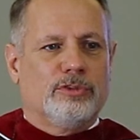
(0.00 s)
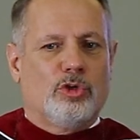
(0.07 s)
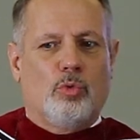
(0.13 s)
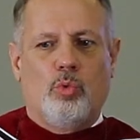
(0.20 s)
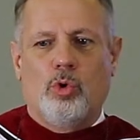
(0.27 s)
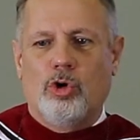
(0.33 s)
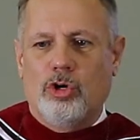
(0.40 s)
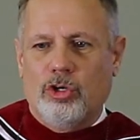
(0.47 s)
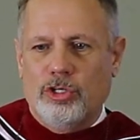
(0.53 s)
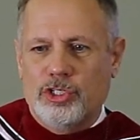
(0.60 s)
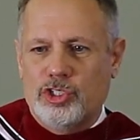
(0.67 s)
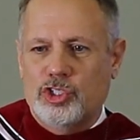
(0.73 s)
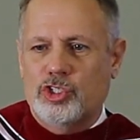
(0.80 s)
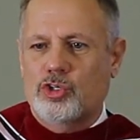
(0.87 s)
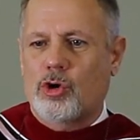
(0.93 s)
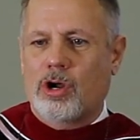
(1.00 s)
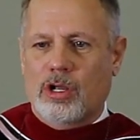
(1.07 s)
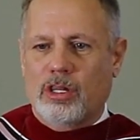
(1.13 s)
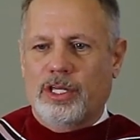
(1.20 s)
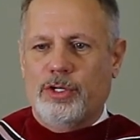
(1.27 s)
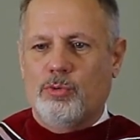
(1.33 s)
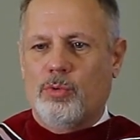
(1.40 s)
The world is
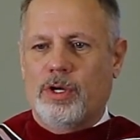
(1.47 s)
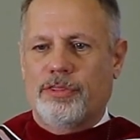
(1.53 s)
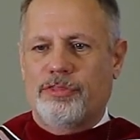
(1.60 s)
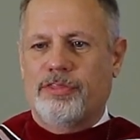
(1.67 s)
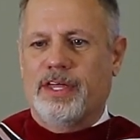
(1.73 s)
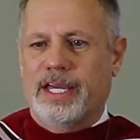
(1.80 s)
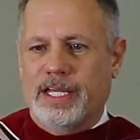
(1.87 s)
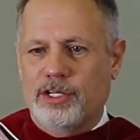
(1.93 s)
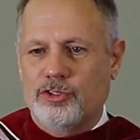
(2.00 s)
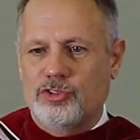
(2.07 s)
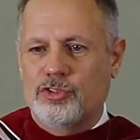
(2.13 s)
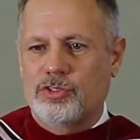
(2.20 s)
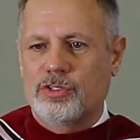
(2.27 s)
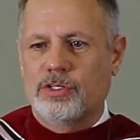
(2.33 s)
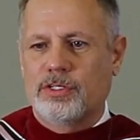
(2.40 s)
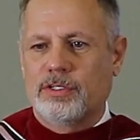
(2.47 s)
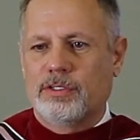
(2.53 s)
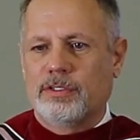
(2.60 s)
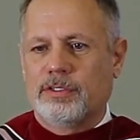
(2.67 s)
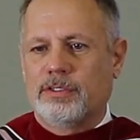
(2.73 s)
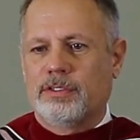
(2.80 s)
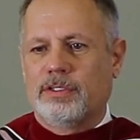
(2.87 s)
struggling with things
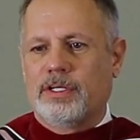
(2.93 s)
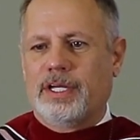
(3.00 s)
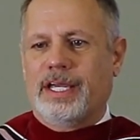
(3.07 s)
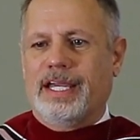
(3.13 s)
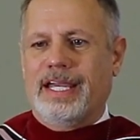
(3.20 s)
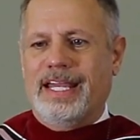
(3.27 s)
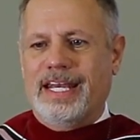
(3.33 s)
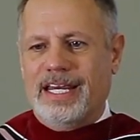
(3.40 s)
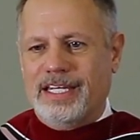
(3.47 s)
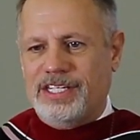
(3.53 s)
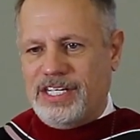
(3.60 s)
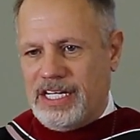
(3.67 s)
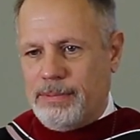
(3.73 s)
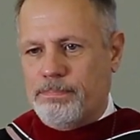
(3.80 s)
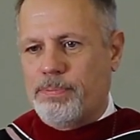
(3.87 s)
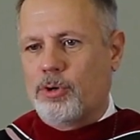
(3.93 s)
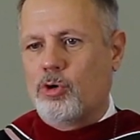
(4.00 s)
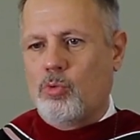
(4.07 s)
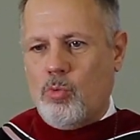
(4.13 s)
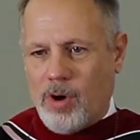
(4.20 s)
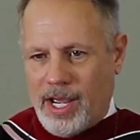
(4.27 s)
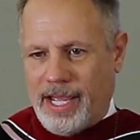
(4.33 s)
in a
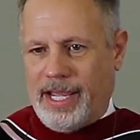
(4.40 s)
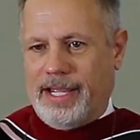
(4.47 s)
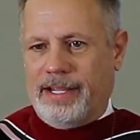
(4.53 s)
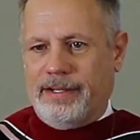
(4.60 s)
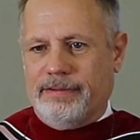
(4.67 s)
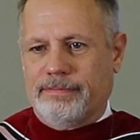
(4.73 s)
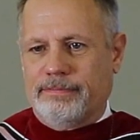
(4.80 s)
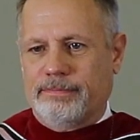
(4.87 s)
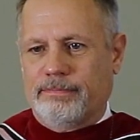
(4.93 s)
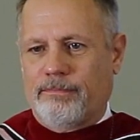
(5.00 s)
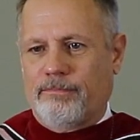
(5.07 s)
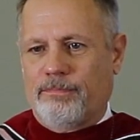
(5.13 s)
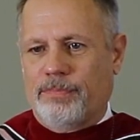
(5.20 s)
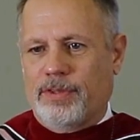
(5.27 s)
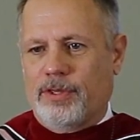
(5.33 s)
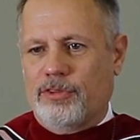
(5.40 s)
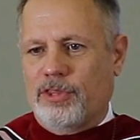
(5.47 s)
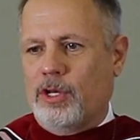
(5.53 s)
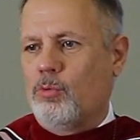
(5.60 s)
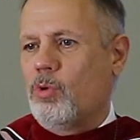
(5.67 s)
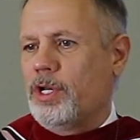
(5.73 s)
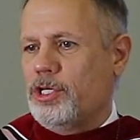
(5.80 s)
deeper way
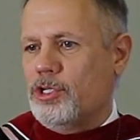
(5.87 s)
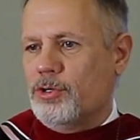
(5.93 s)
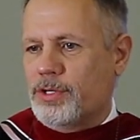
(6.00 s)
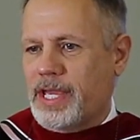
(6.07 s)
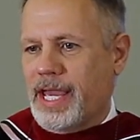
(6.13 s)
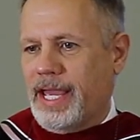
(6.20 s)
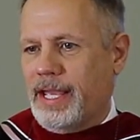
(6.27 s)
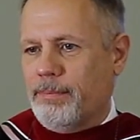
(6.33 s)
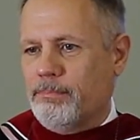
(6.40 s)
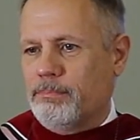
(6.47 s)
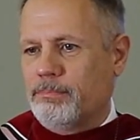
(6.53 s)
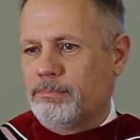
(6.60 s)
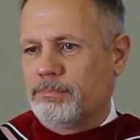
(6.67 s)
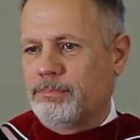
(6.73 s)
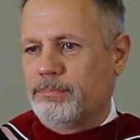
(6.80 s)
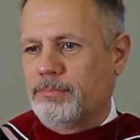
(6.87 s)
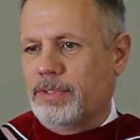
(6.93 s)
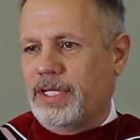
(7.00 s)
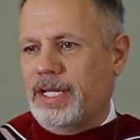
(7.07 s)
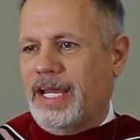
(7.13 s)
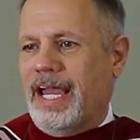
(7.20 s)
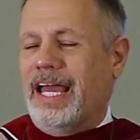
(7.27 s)
than when you came.
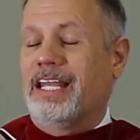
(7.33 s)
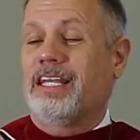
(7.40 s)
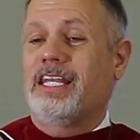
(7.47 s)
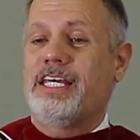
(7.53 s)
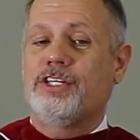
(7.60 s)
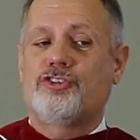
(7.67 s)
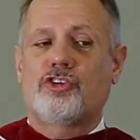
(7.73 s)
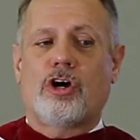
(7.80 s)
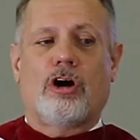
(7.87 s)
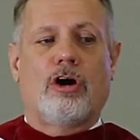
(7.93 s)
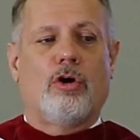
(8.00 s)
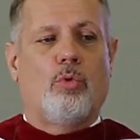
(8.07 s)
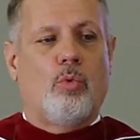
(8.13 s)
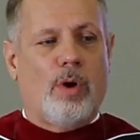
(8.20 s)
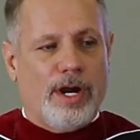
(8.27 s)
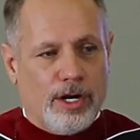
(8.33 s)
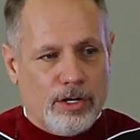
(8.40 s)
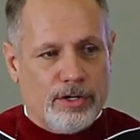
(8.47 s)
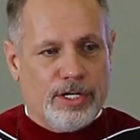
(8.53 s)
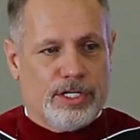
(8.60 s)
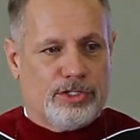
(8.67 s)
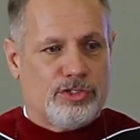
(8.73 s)
At least our
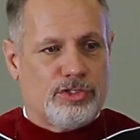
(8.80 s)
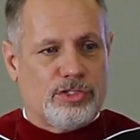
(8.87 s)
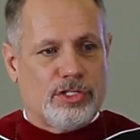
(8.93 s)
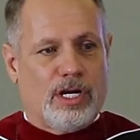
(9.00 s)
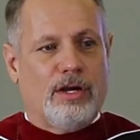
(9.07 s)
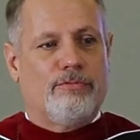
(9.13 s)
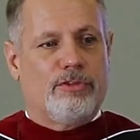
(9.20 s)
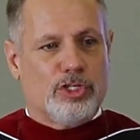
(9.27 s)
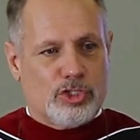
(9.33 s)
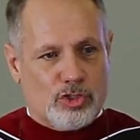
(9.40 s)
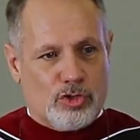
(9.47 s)
awareness of the